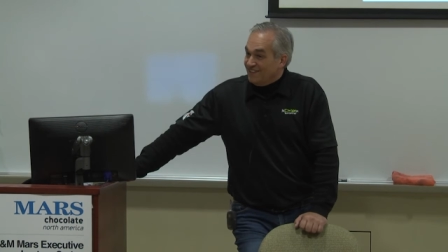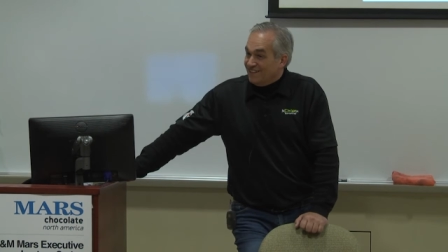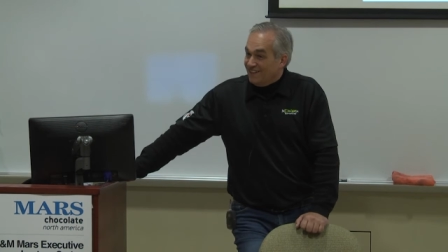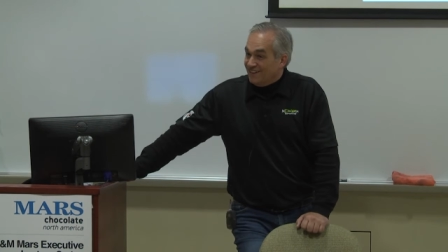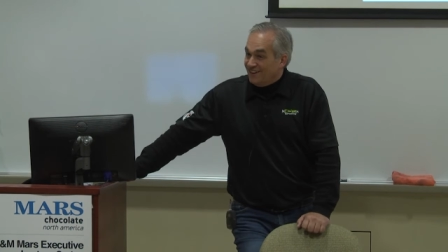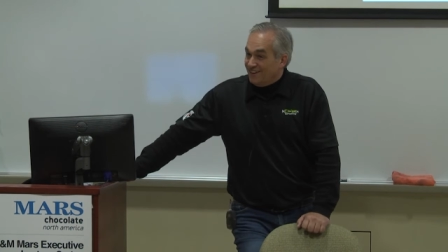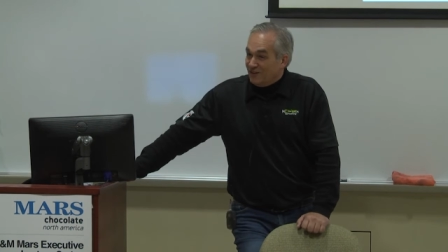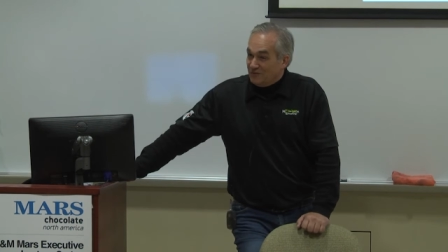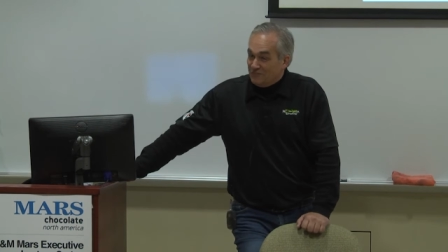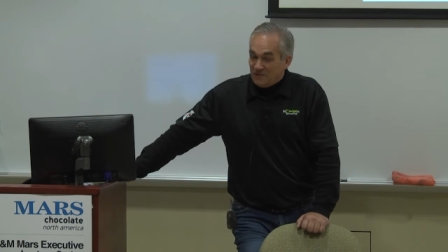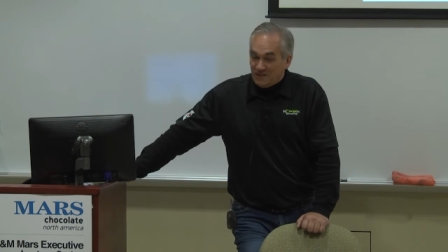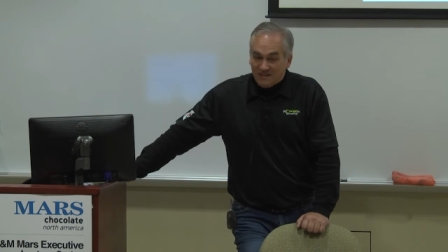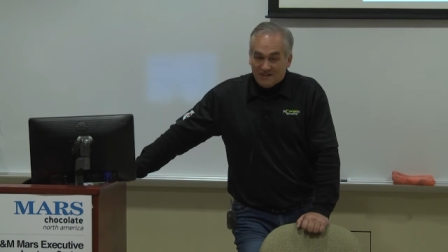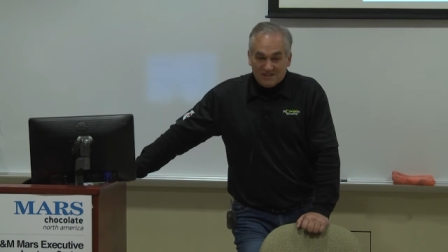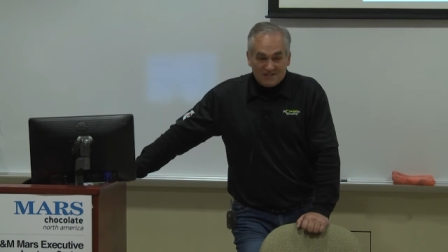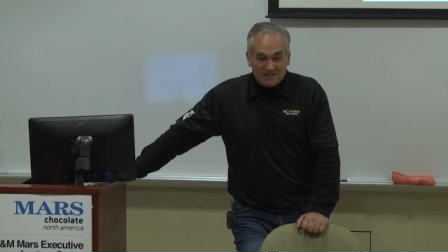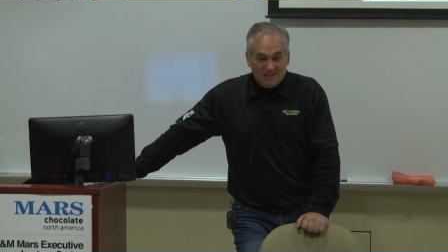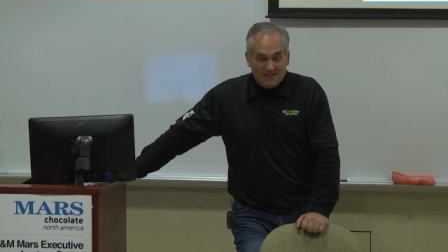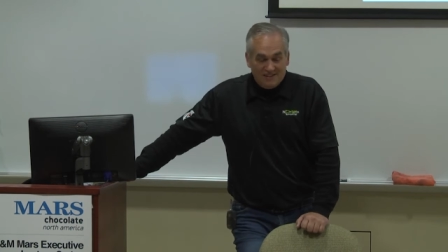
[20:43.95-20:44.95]
uh,
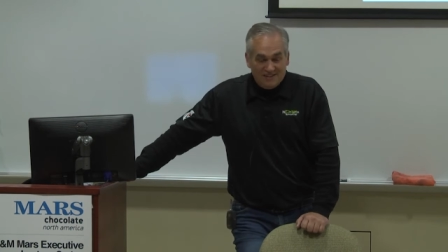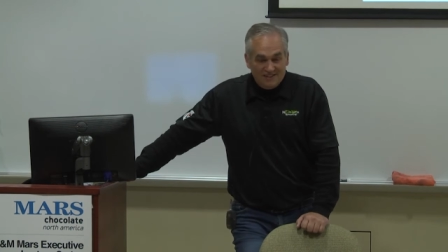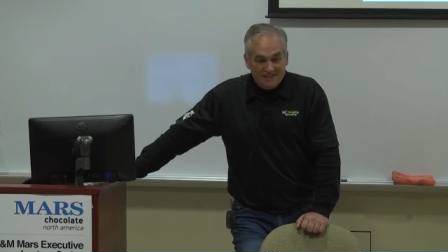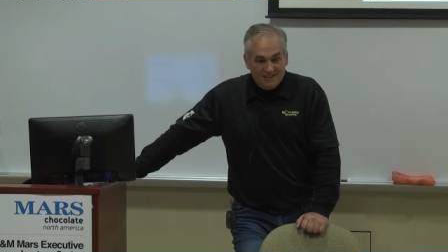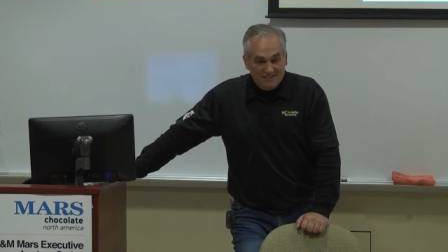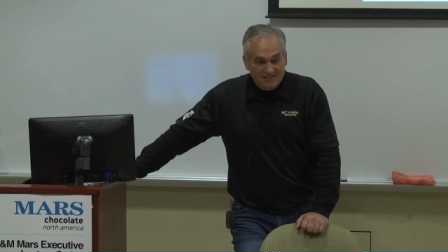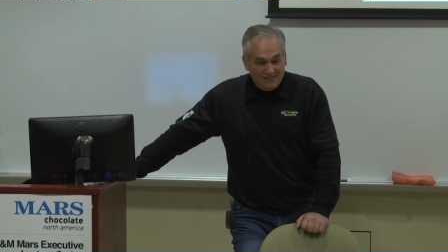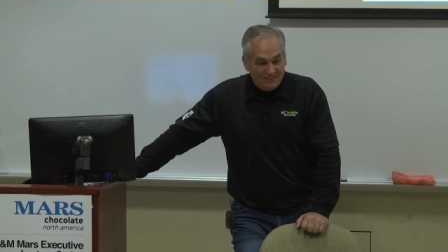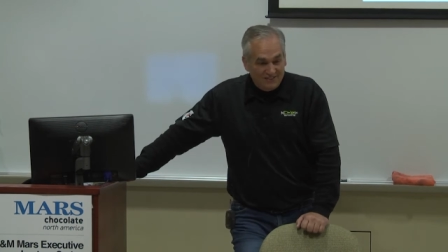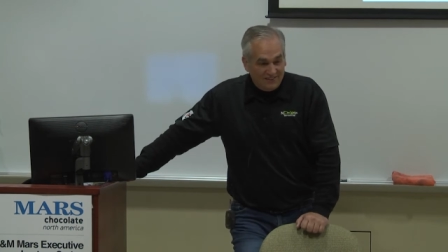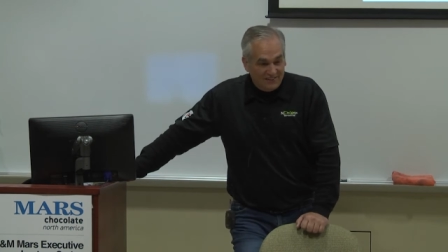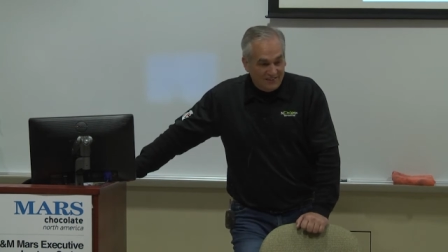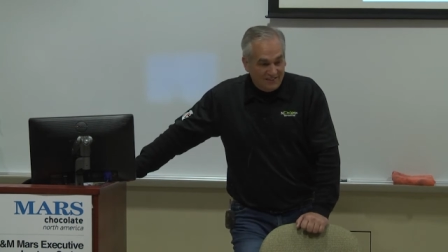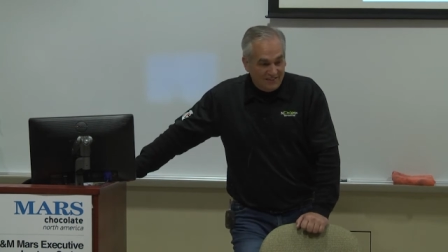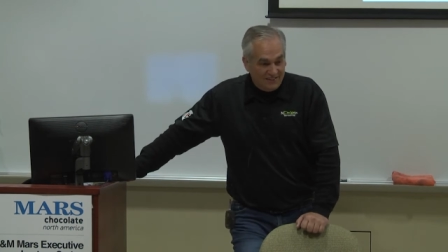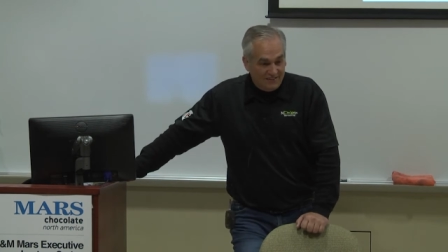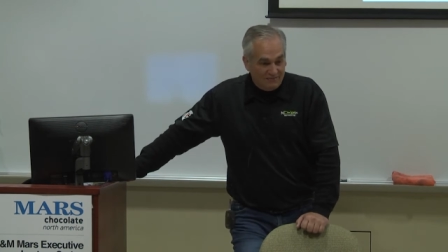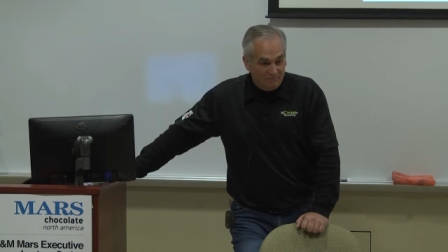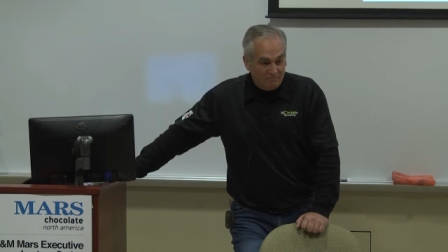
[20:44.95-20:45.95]
because I, you know, I,
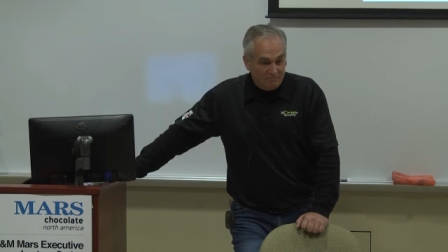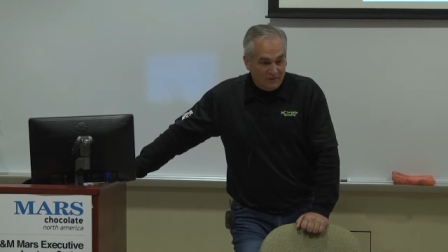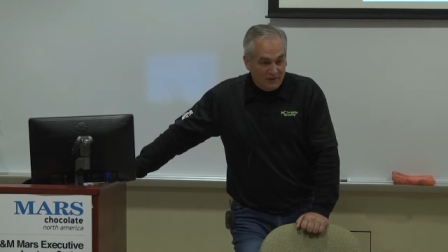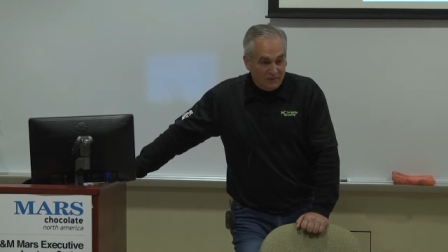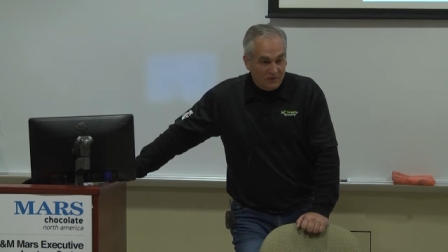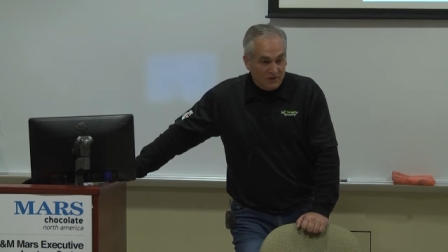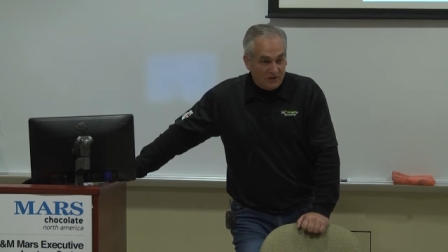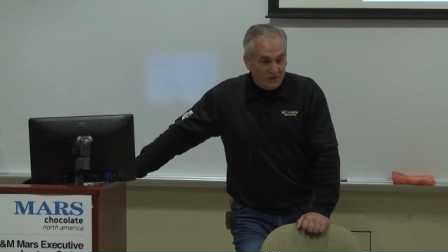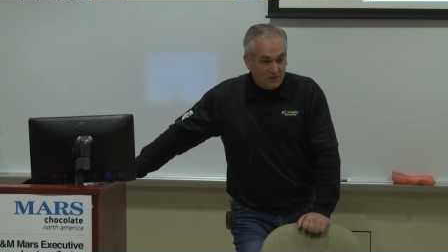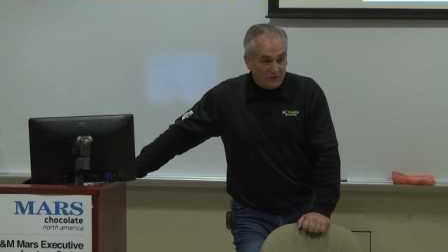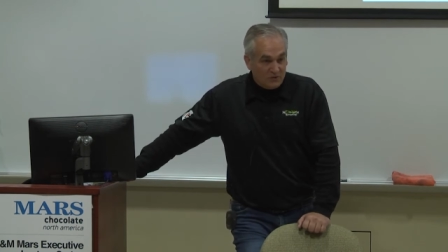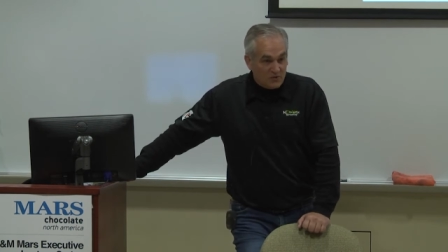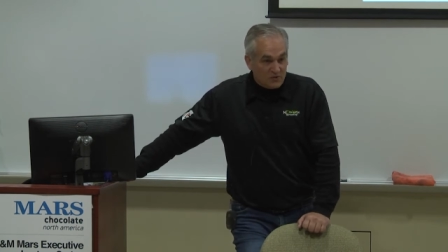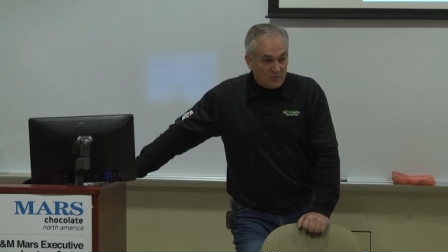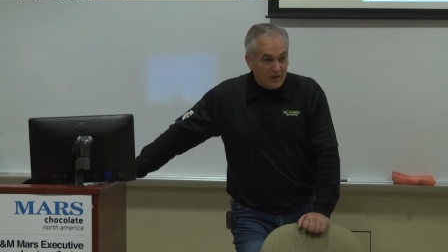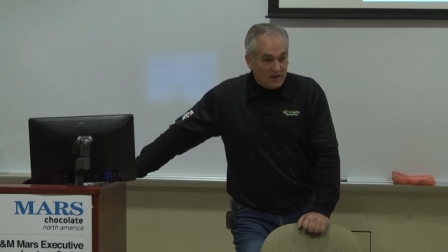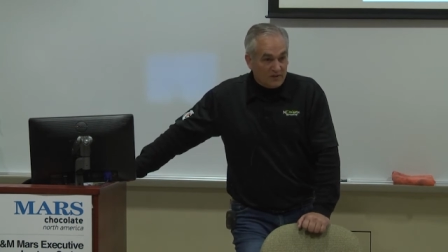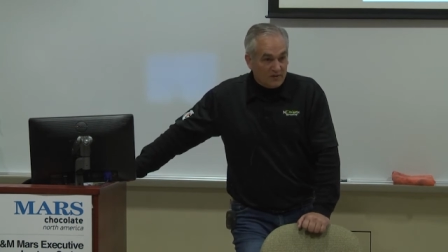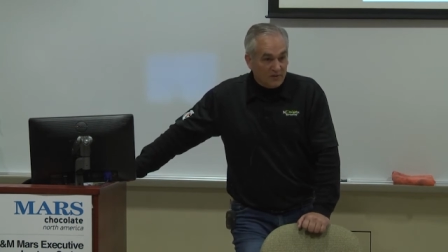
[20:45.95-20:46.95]
I, I, wanted to
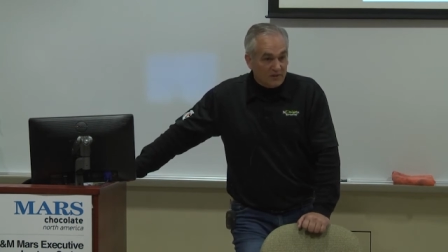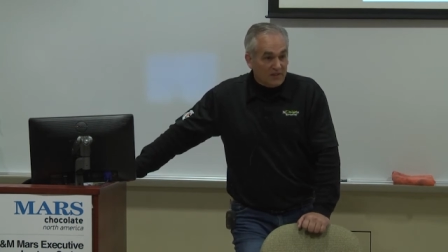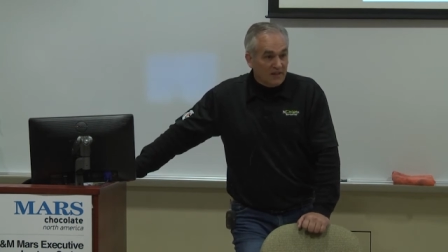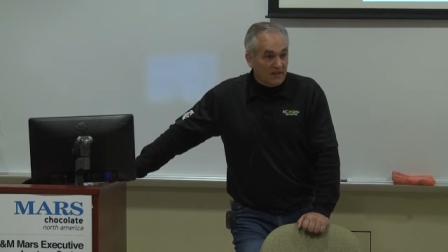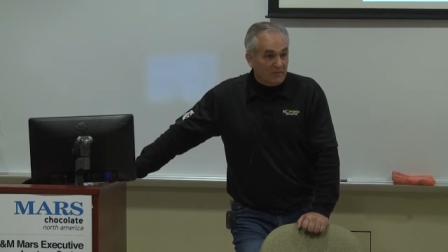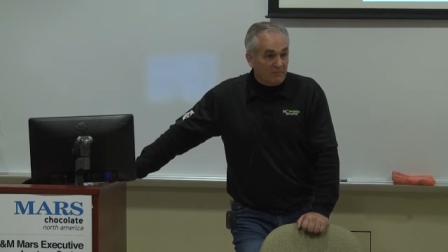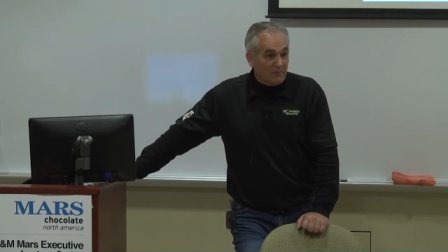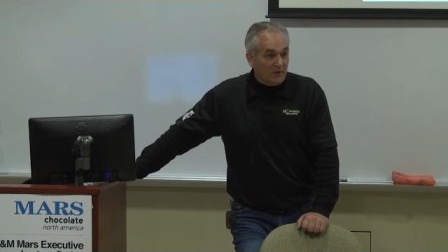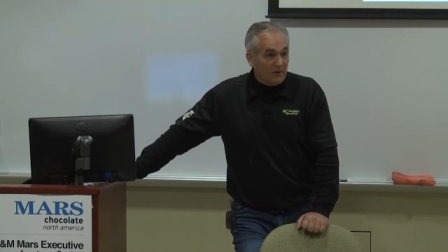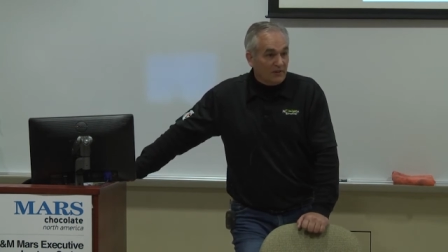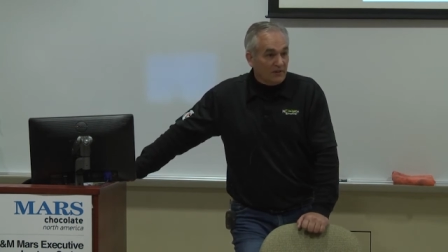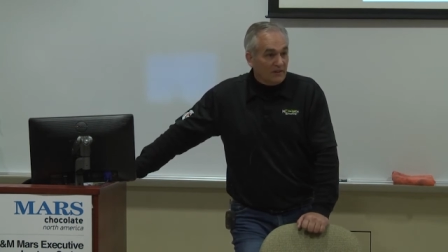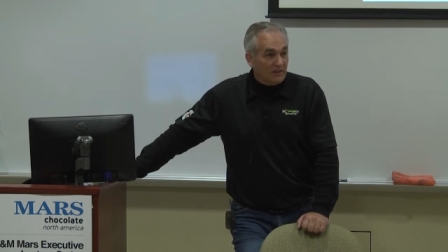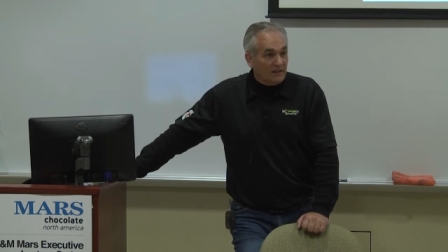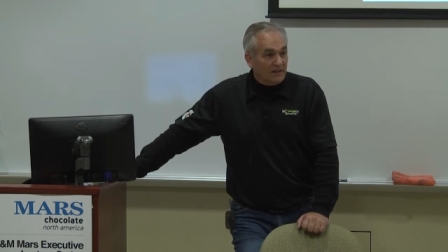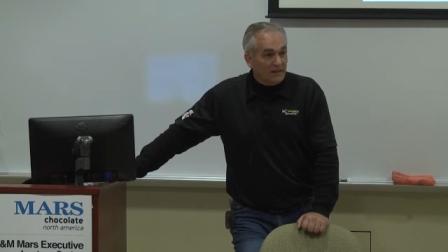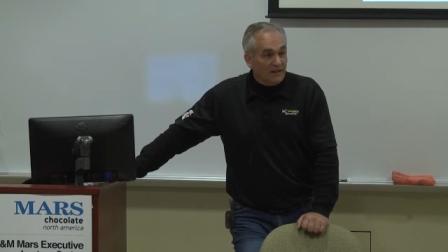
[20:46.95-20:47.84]
respect what they had built.